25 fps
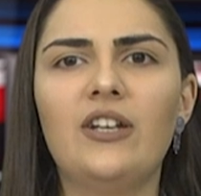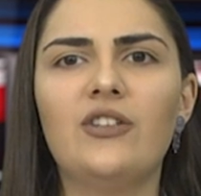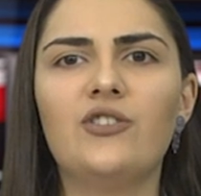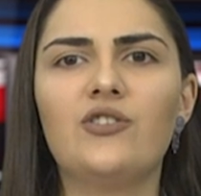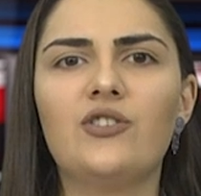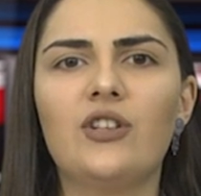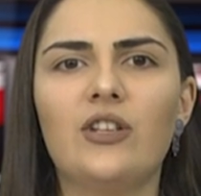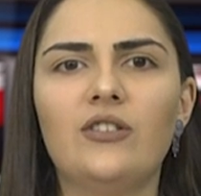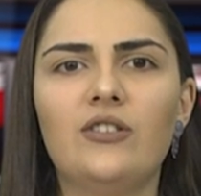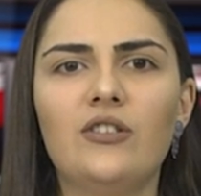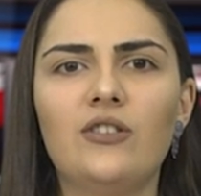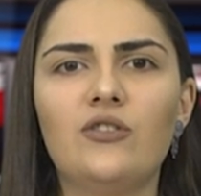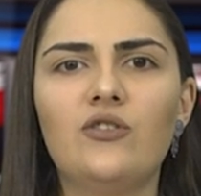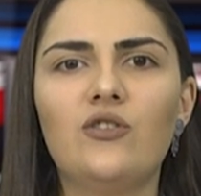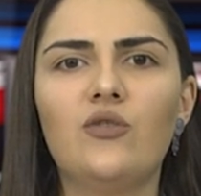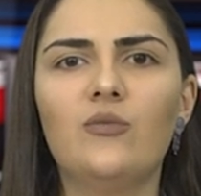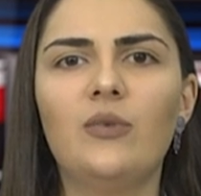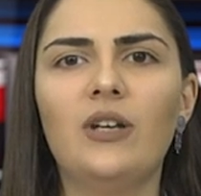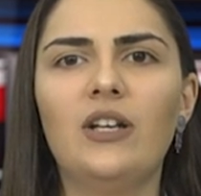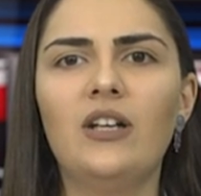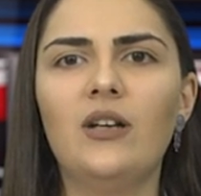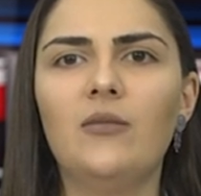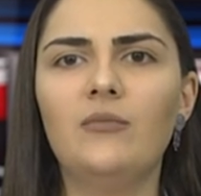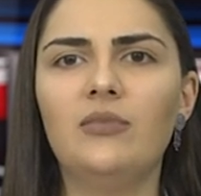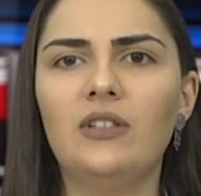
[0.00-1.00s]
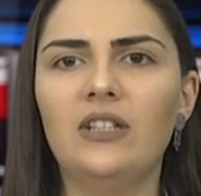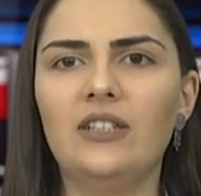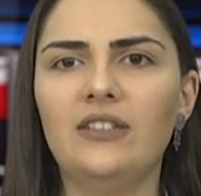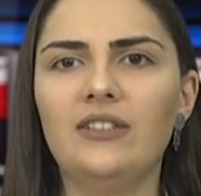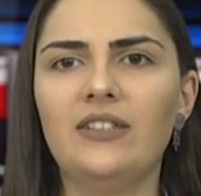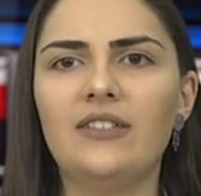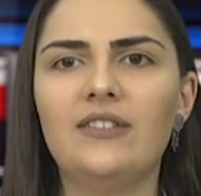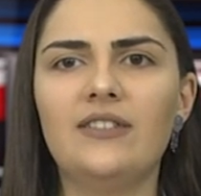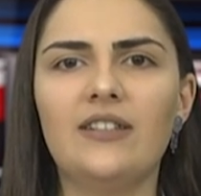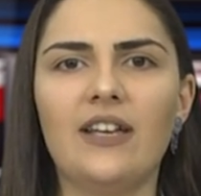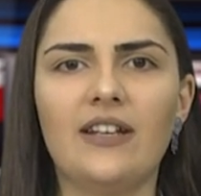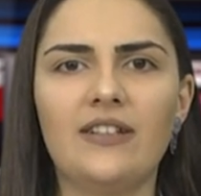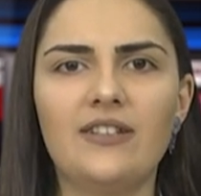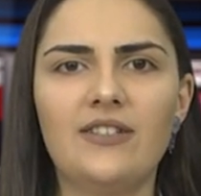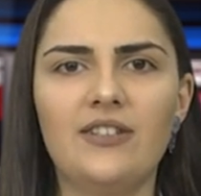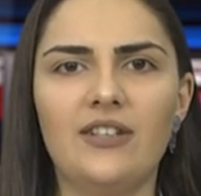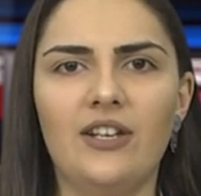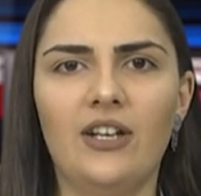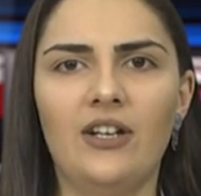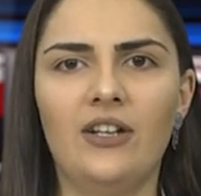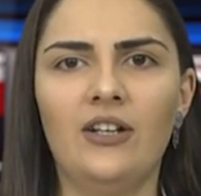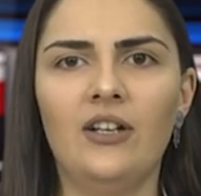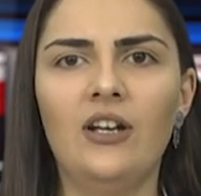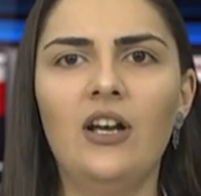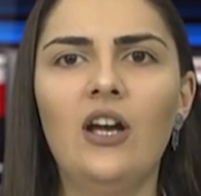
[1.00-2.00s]
is scheduled to be completed next
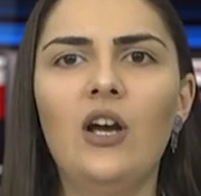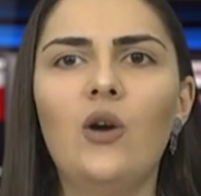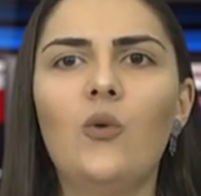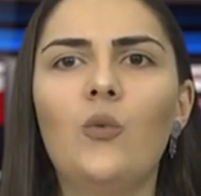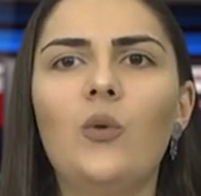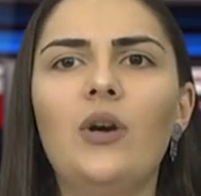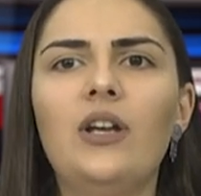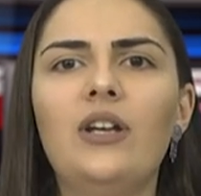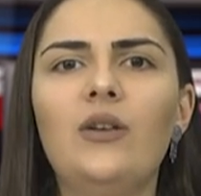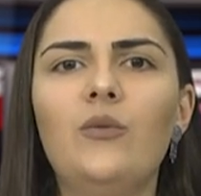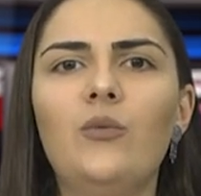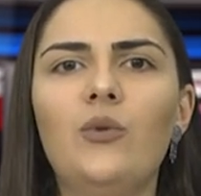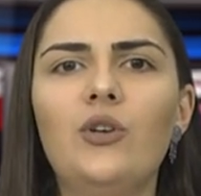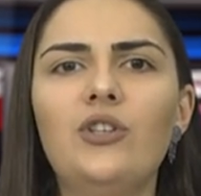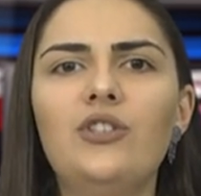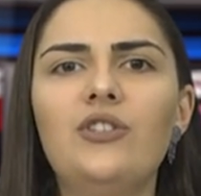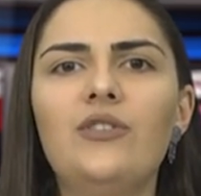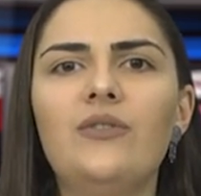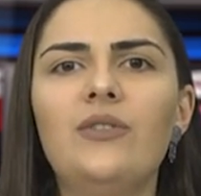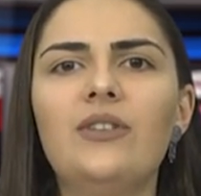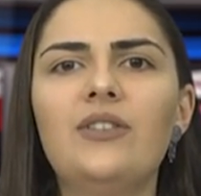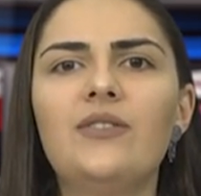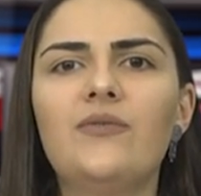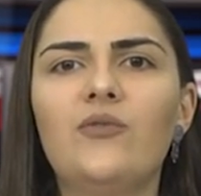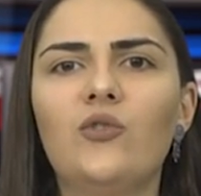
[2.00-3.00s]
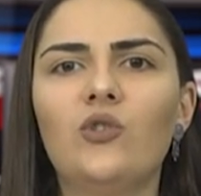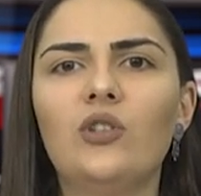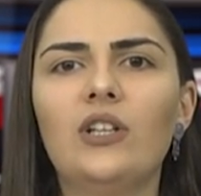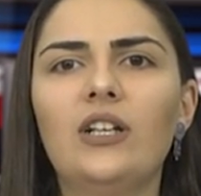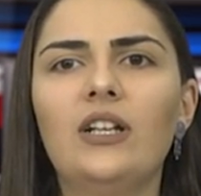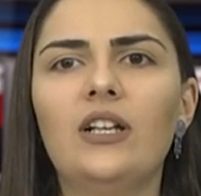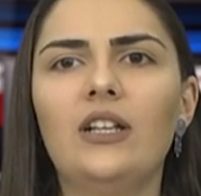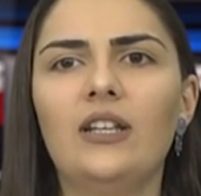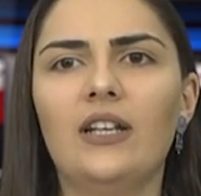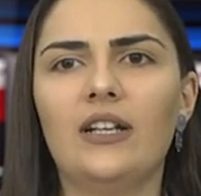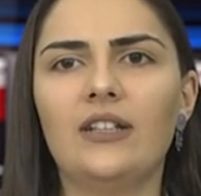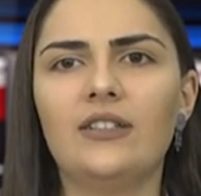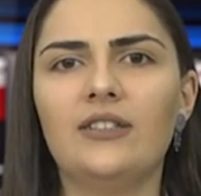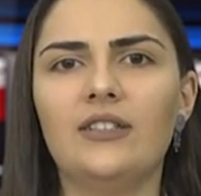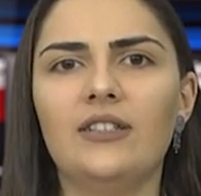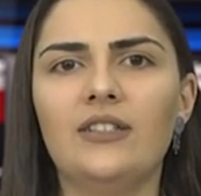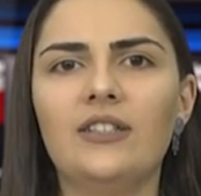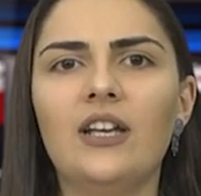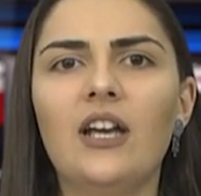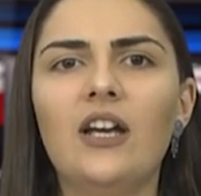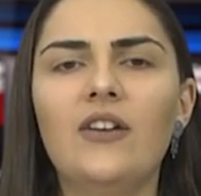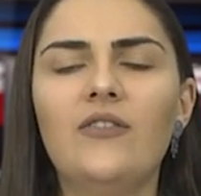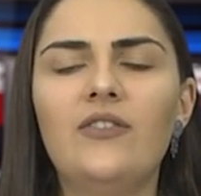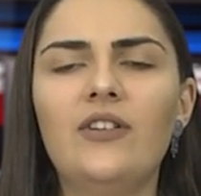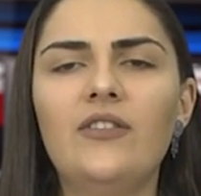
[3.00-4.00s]
year. When the water is fully collected,
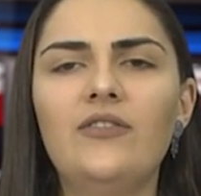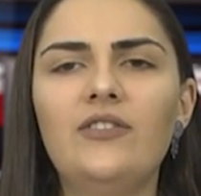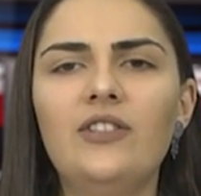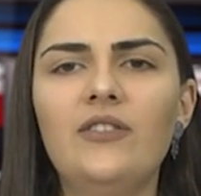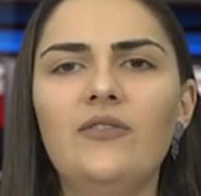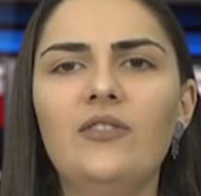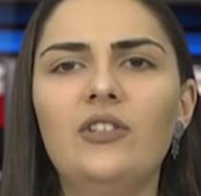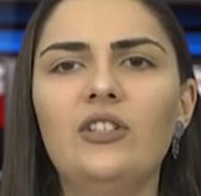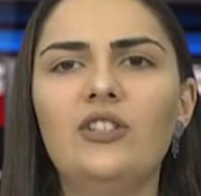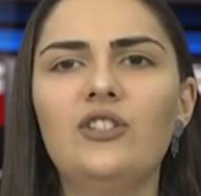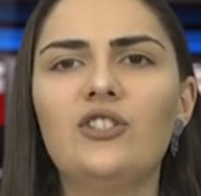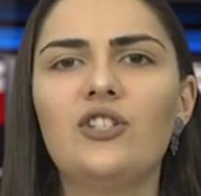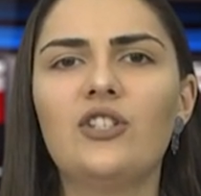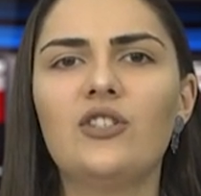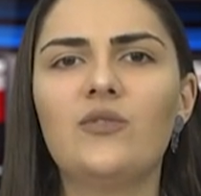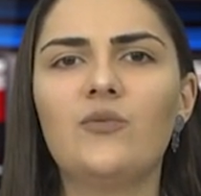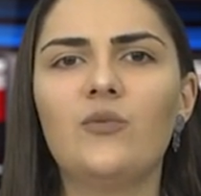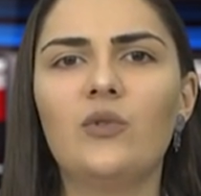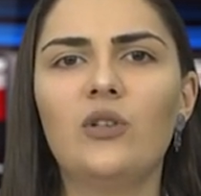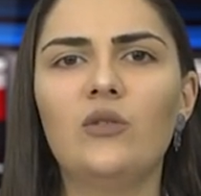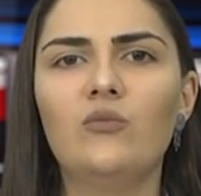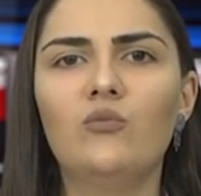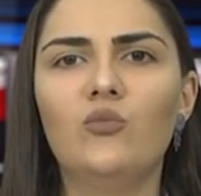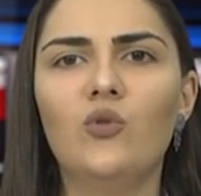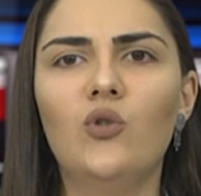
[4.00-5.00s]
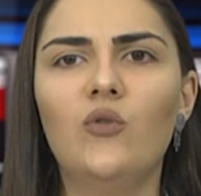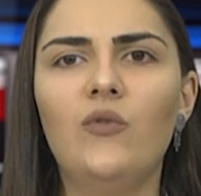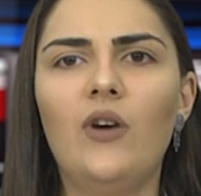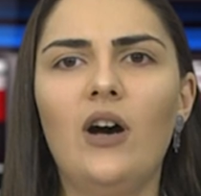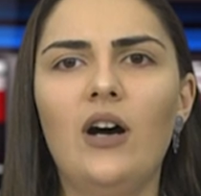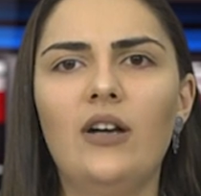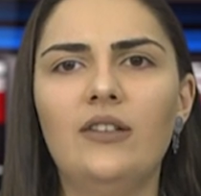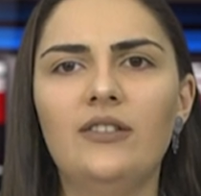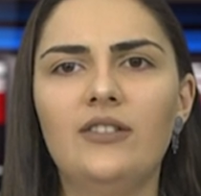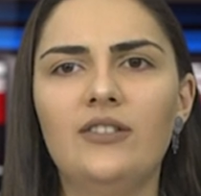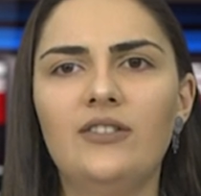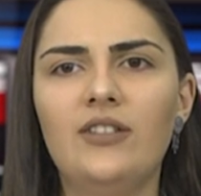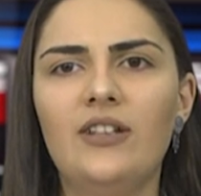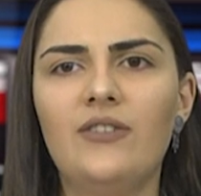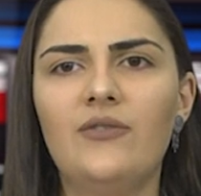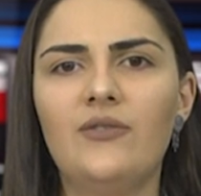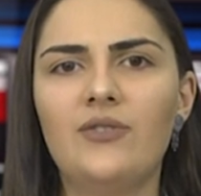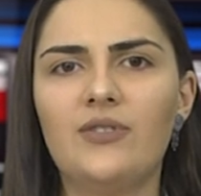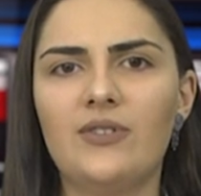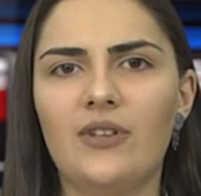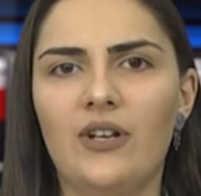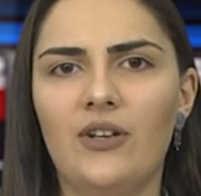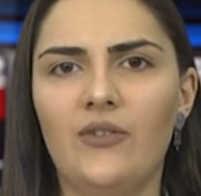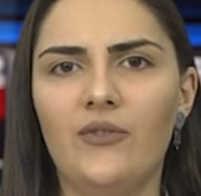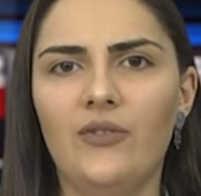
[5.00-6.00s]
fifty villages will move under the
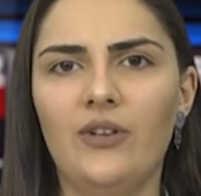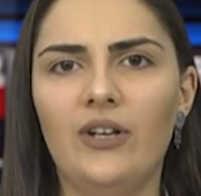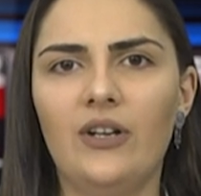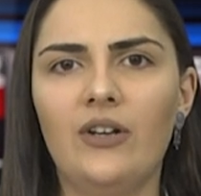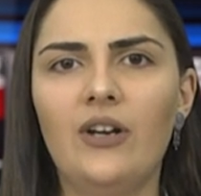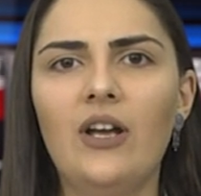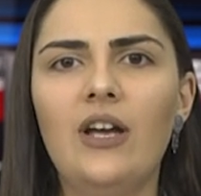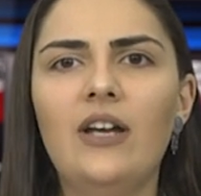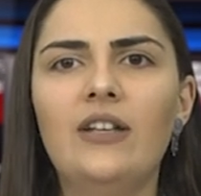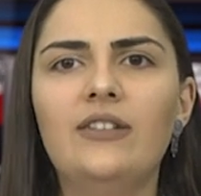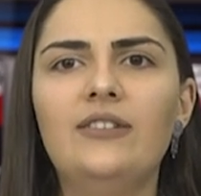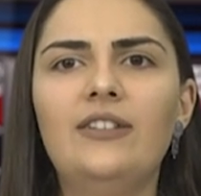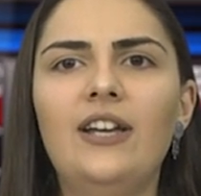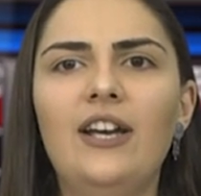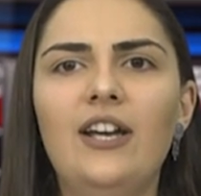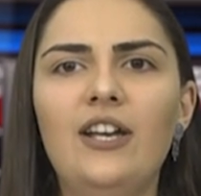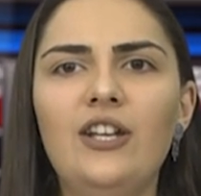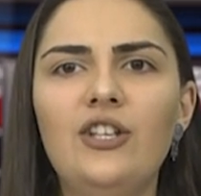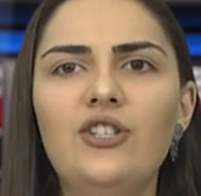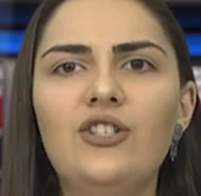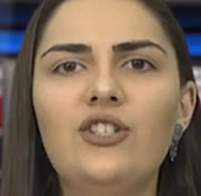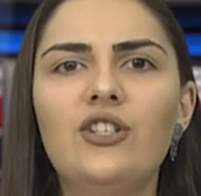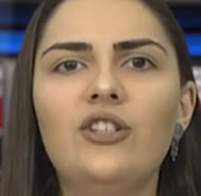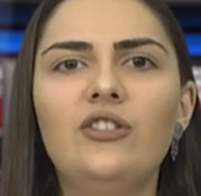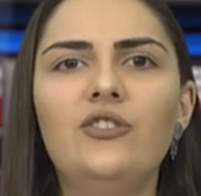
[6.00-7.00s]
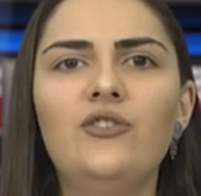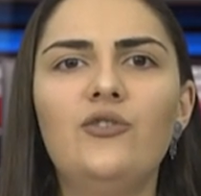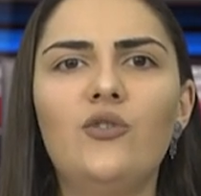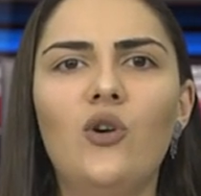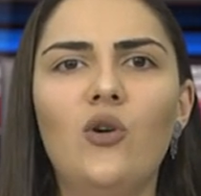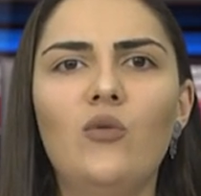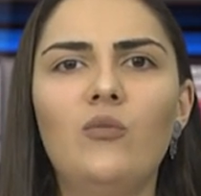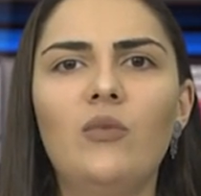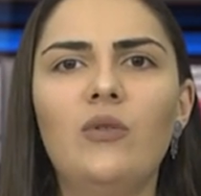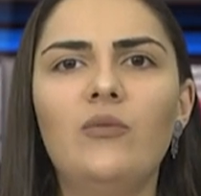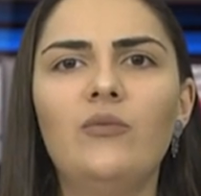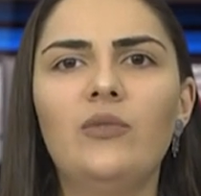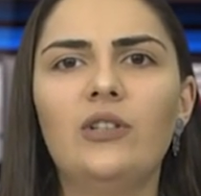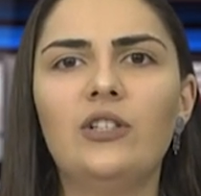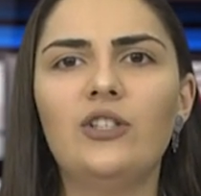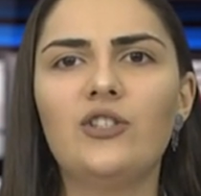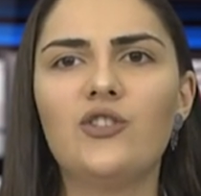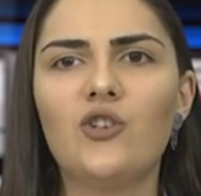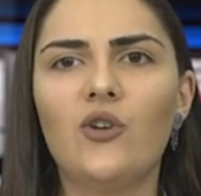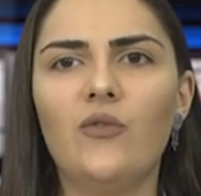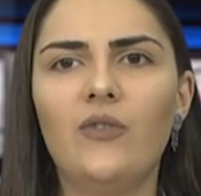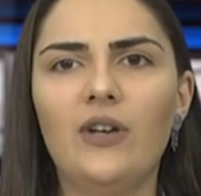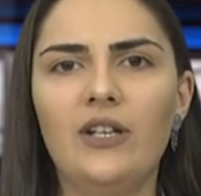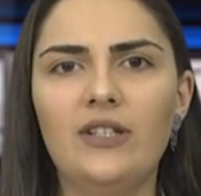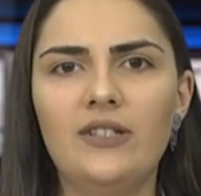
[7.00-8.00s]
reservoir. The ancient Roman village
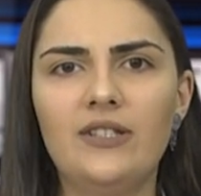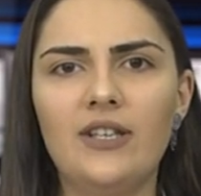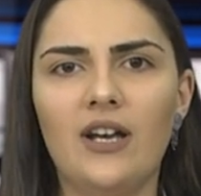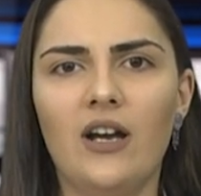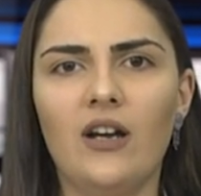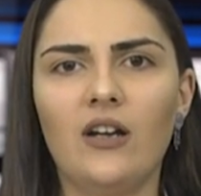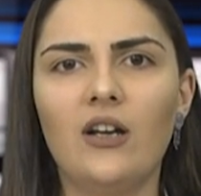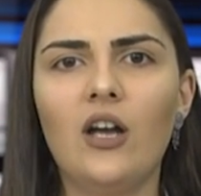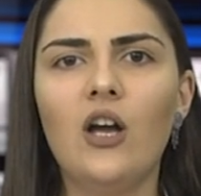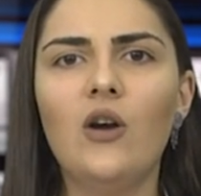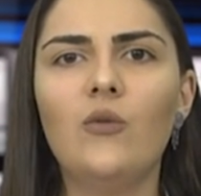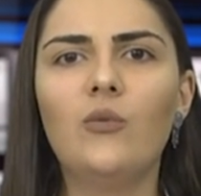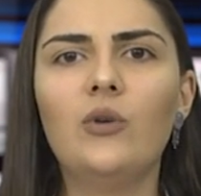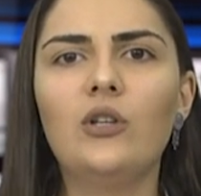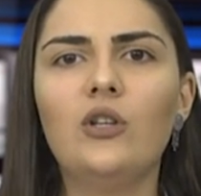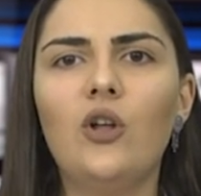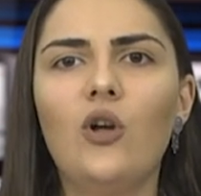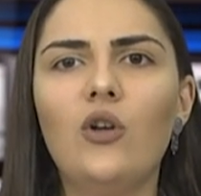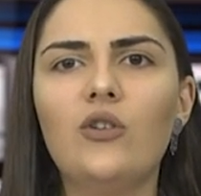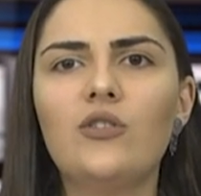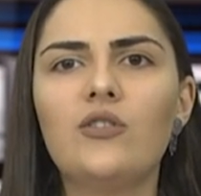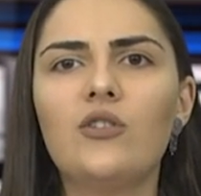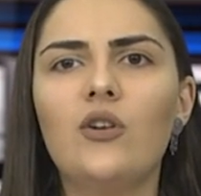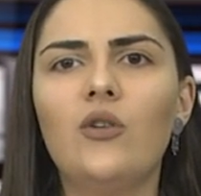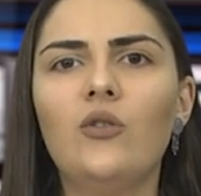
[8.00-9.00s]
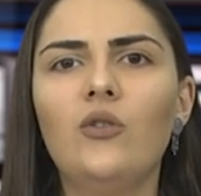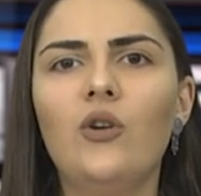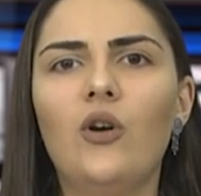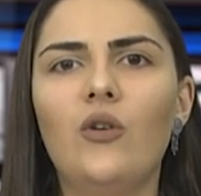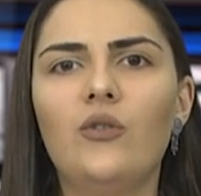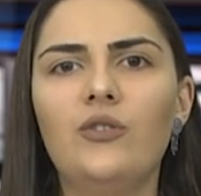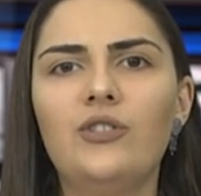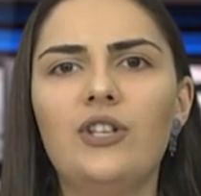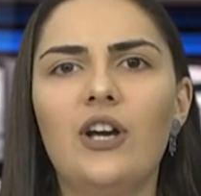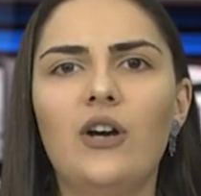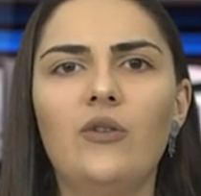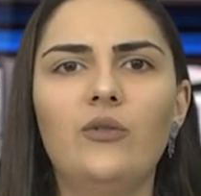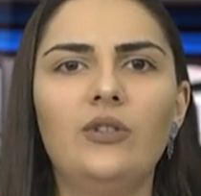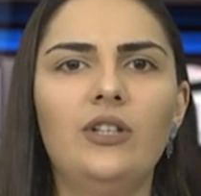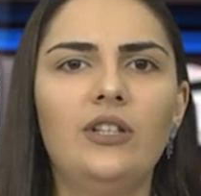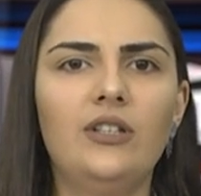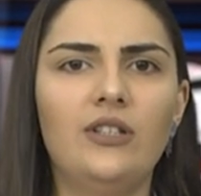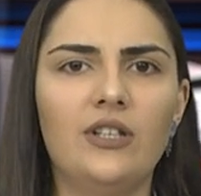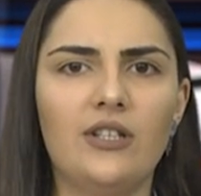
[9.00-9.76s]
of Entag will also go down in